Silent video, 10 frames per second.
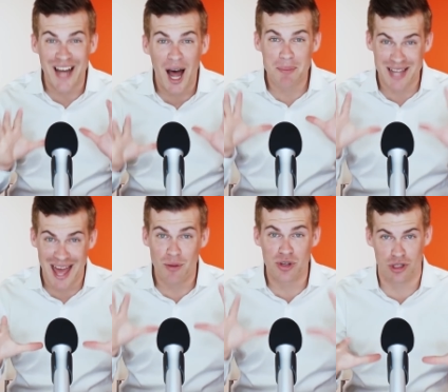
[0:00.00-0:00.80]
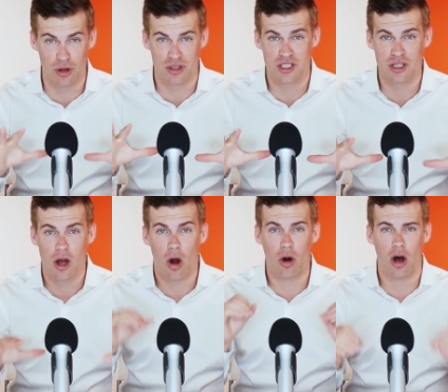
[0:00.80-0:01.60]
top 10 results
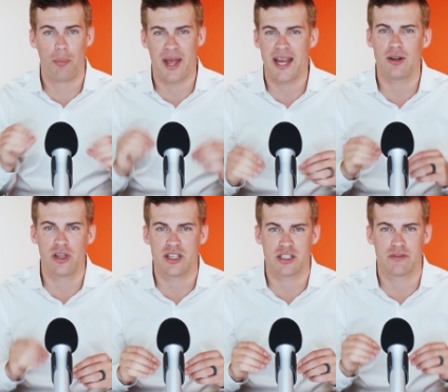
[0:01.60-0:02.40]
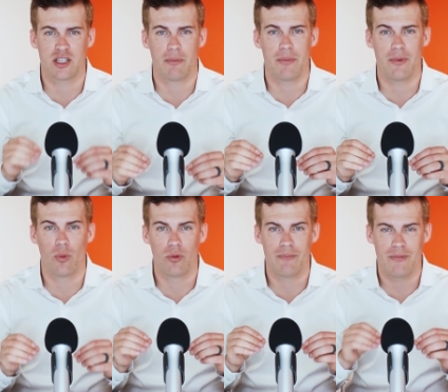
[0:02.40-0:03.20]
are all paid lists of some
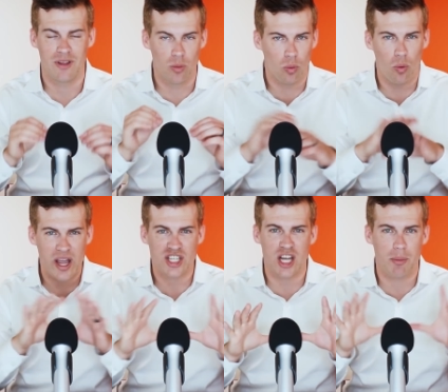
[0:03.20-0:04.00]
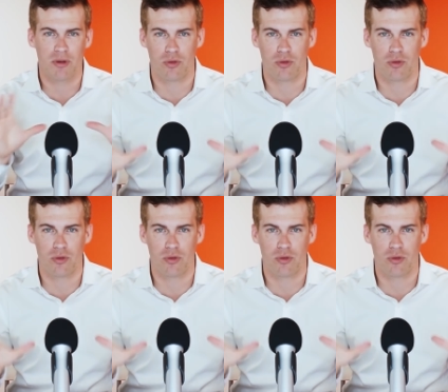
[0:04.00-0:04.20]
way, shape, or